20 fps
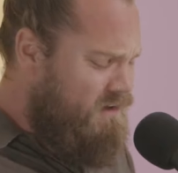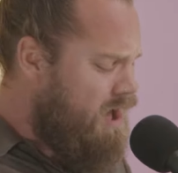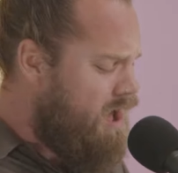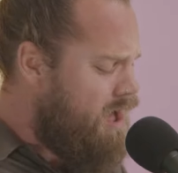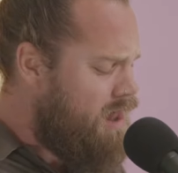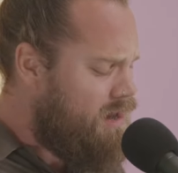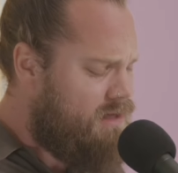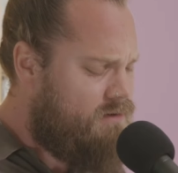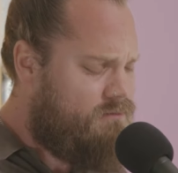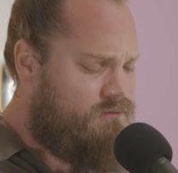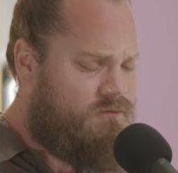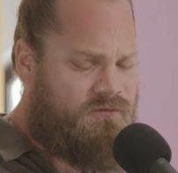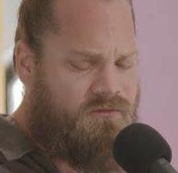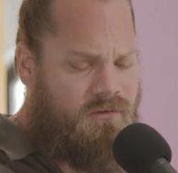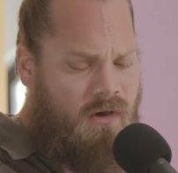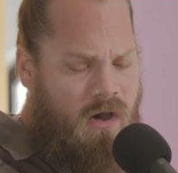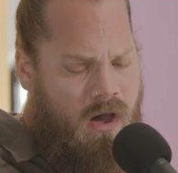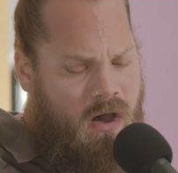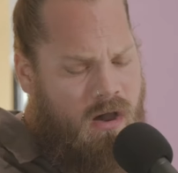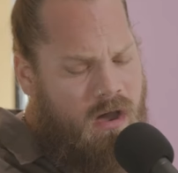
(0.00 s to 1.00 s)
Falling
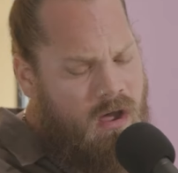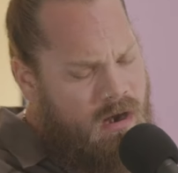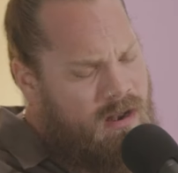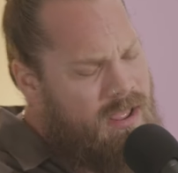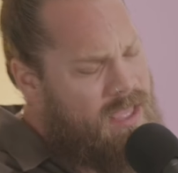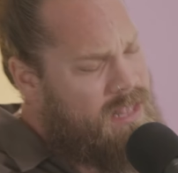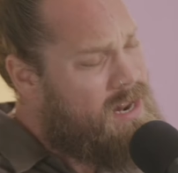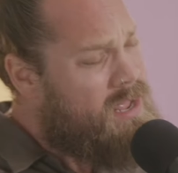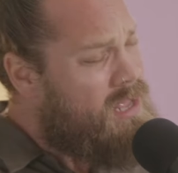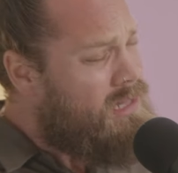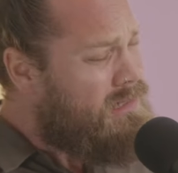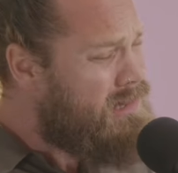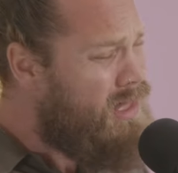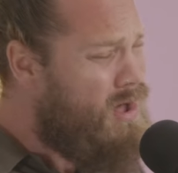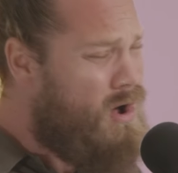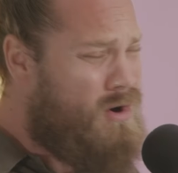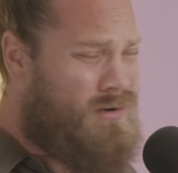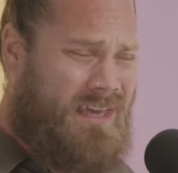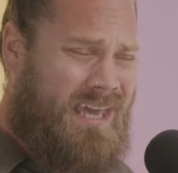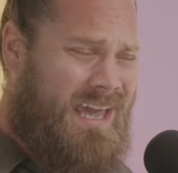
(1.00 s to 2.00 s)
for it,
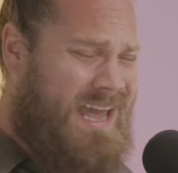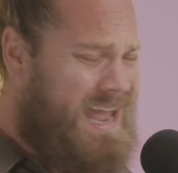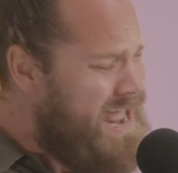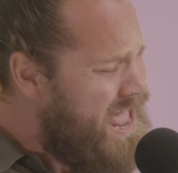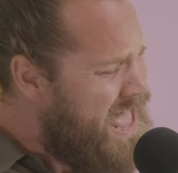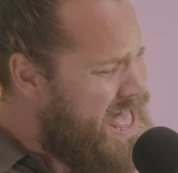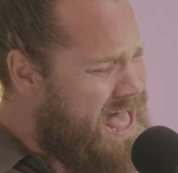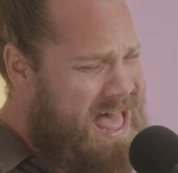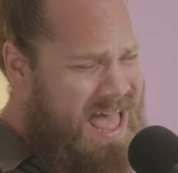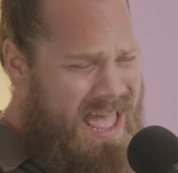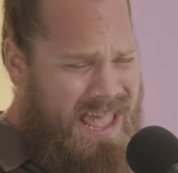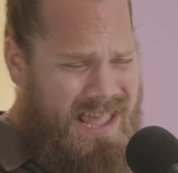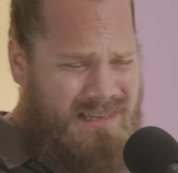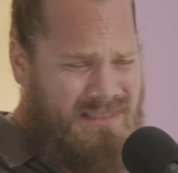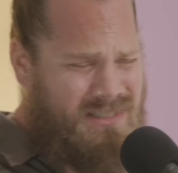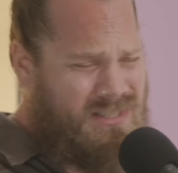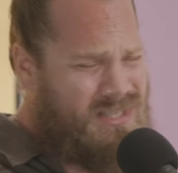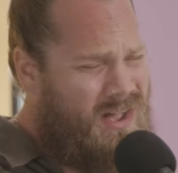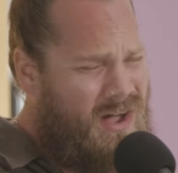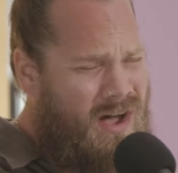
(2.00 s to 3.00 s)
low key I
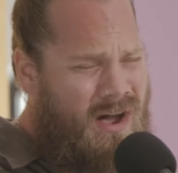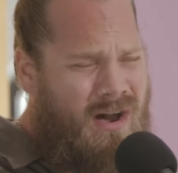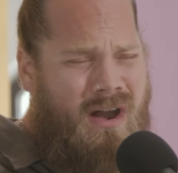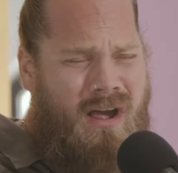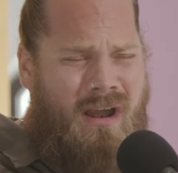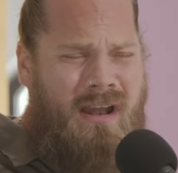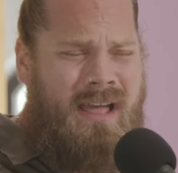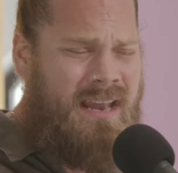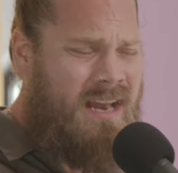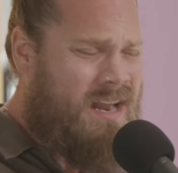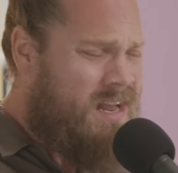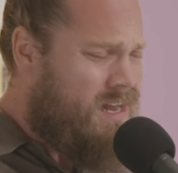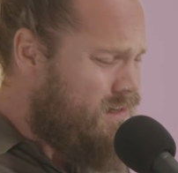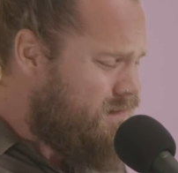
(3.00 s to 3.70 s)
adore it.